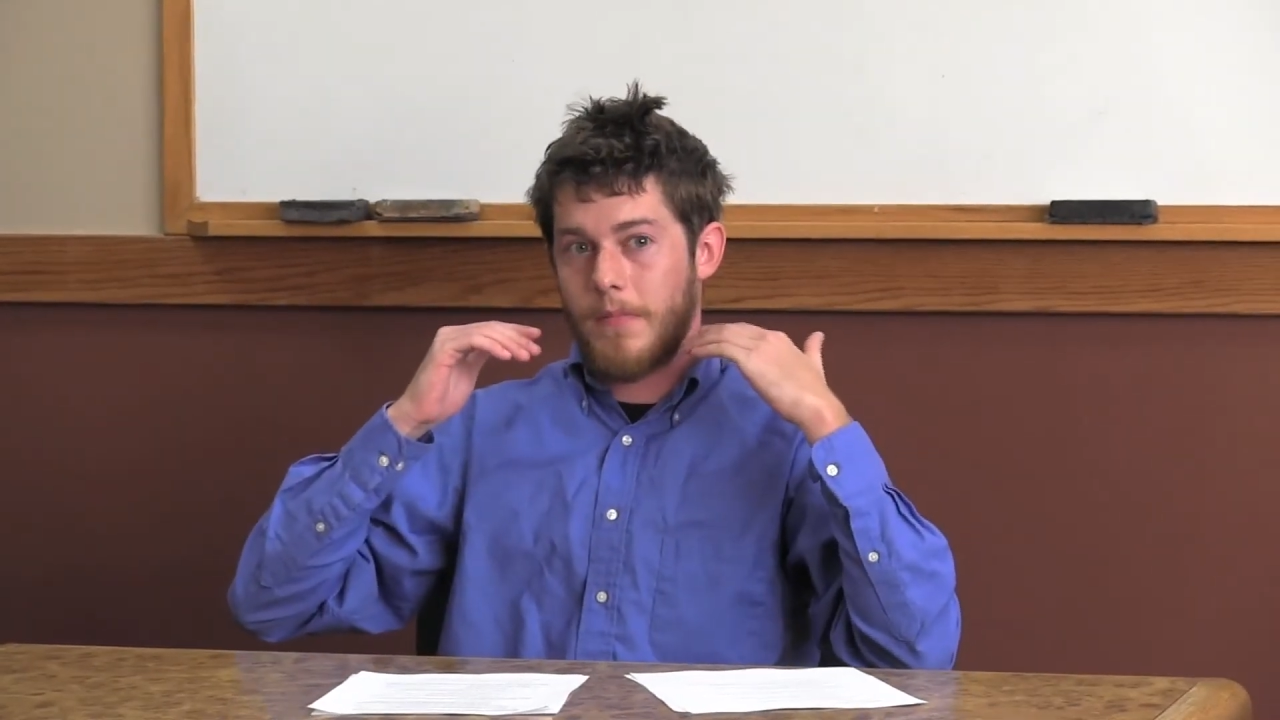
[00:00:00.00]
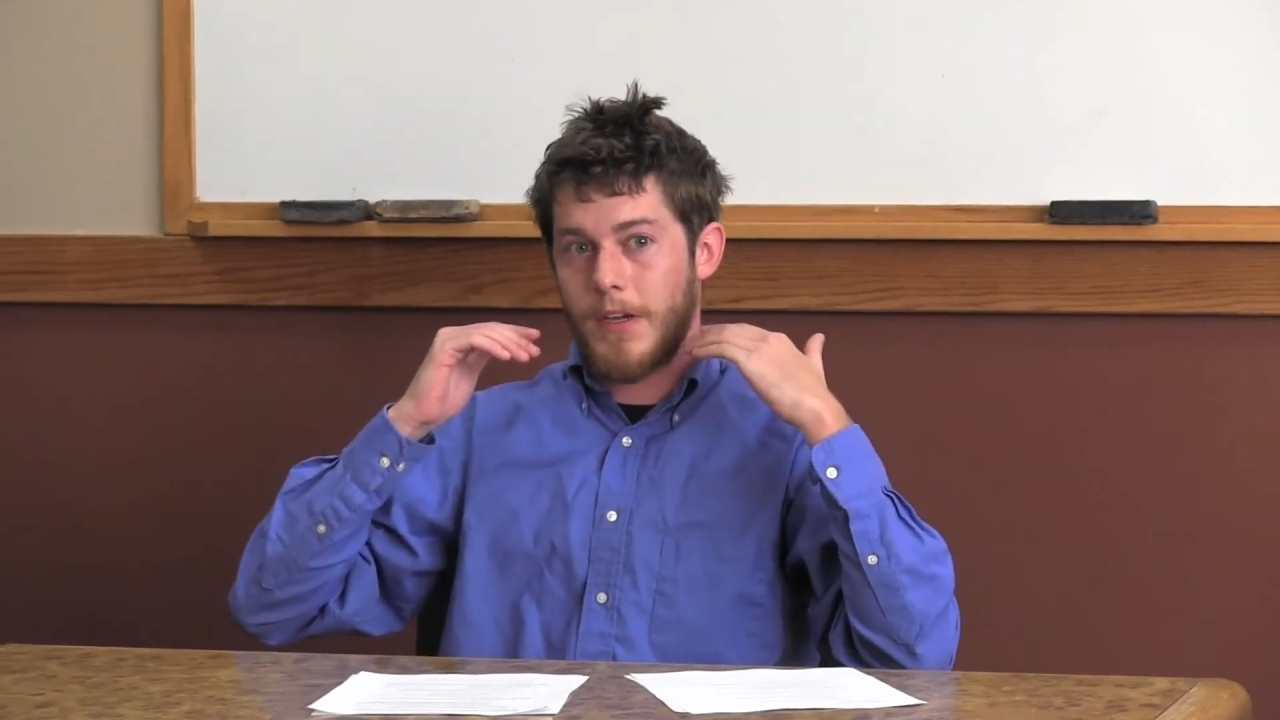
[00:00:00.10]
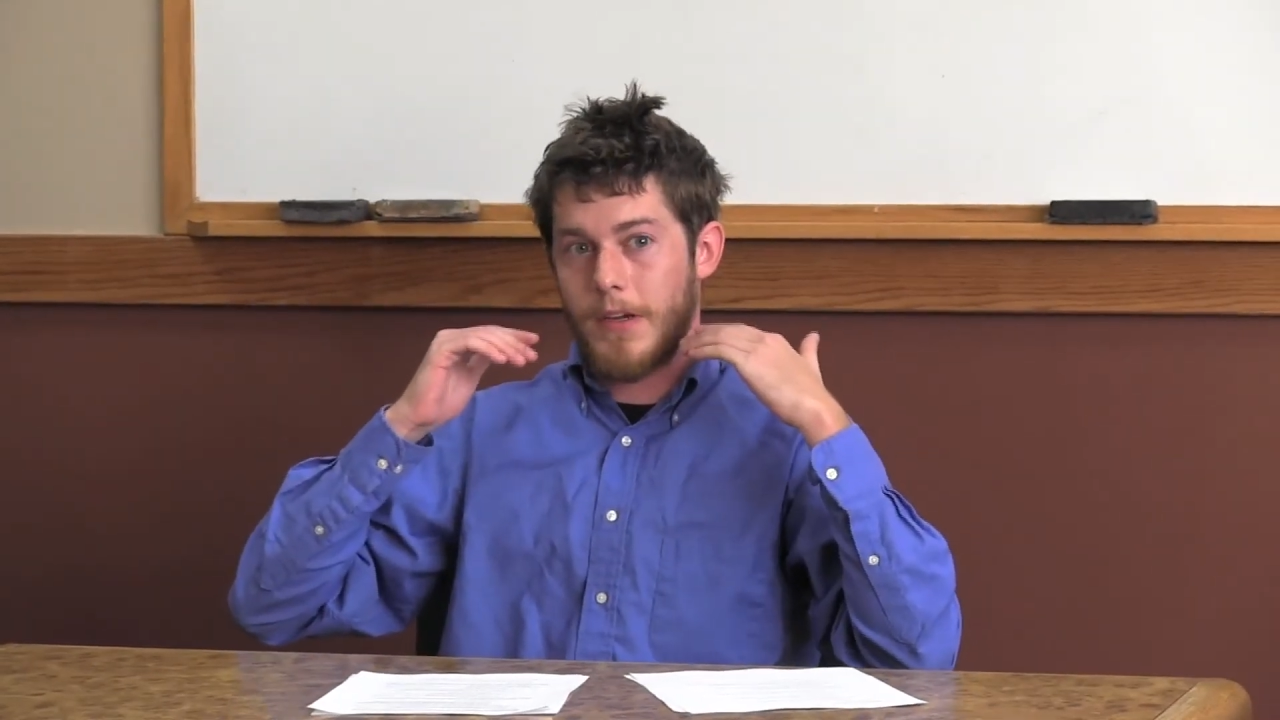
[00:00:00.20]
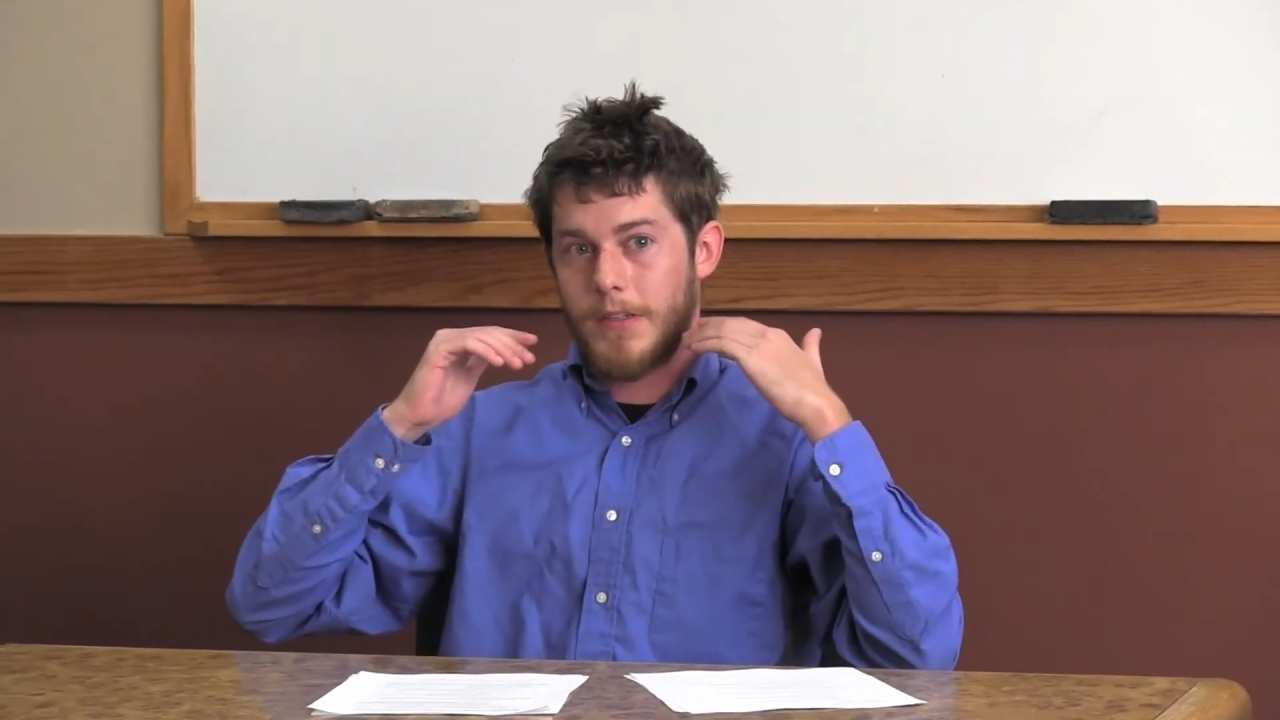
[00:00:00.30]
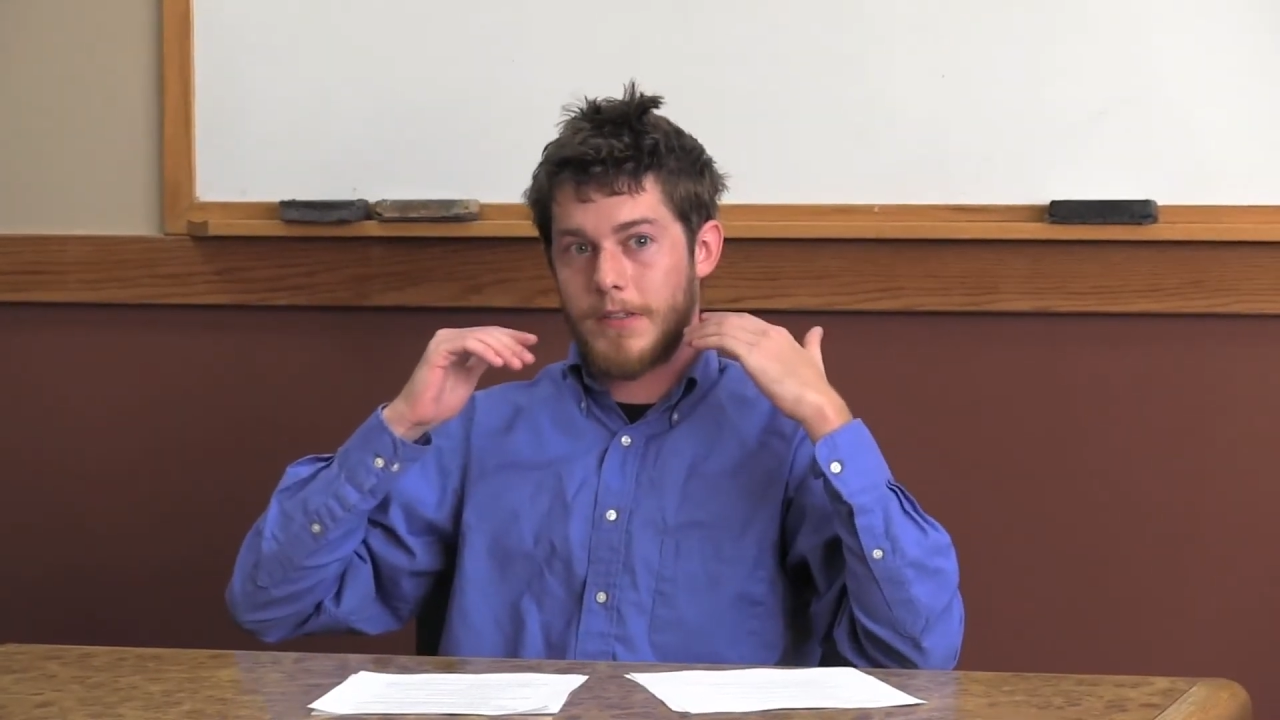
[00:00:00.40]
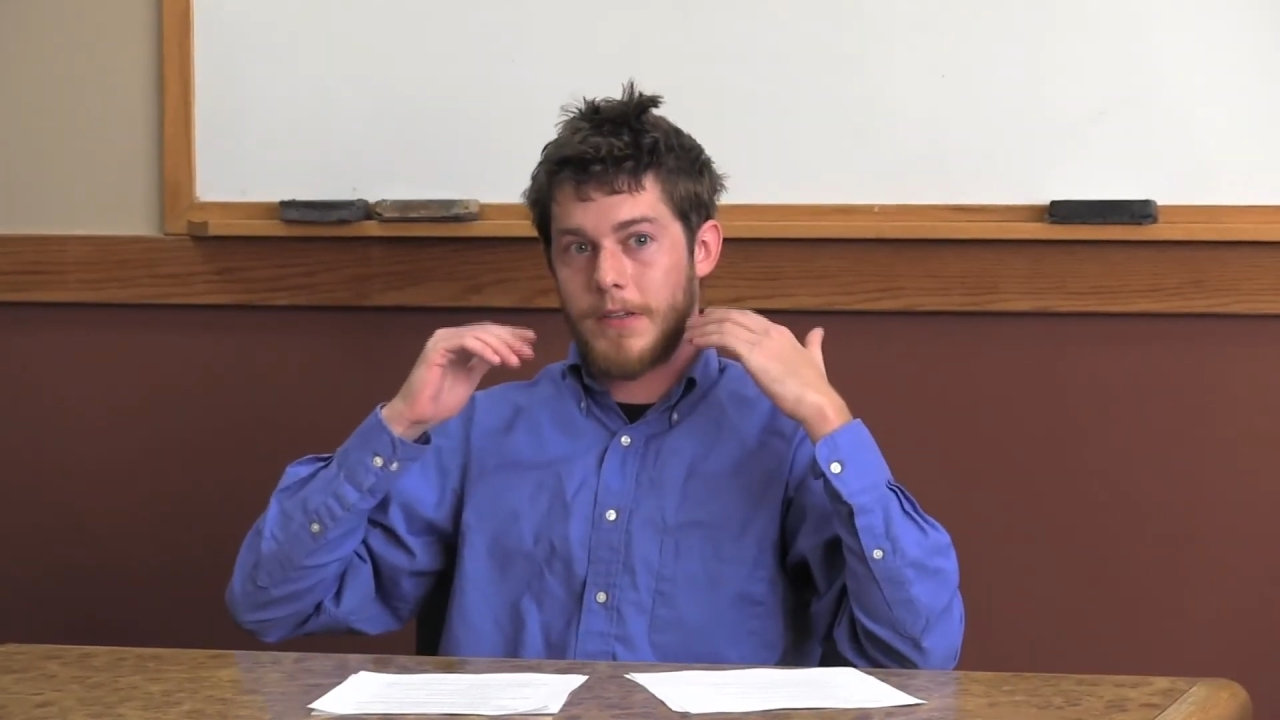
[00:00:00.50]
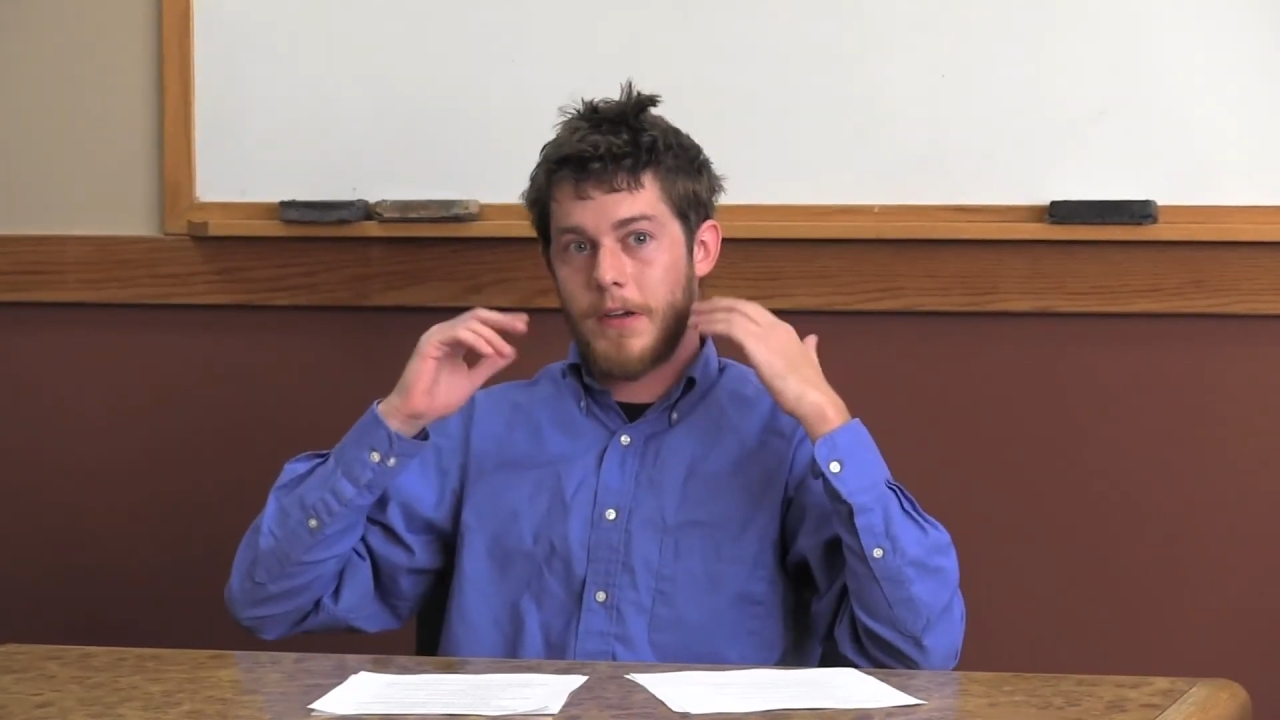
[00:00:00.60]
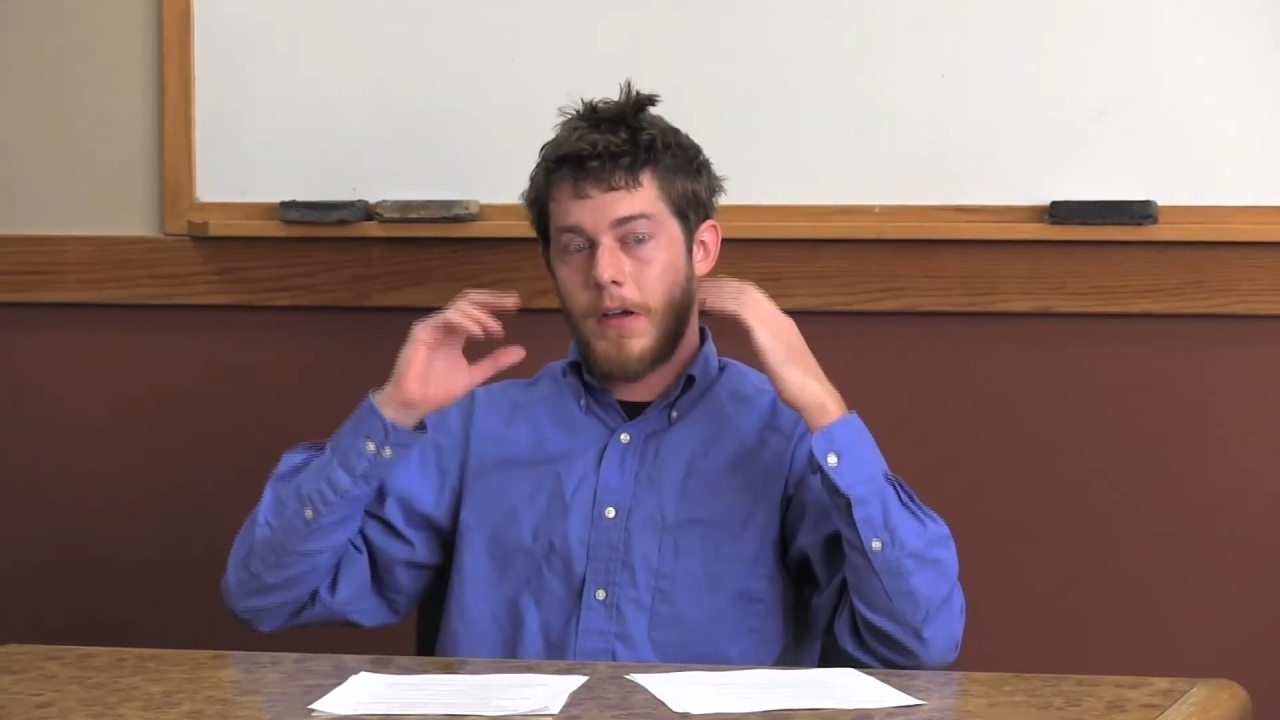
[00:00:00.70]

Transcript: Because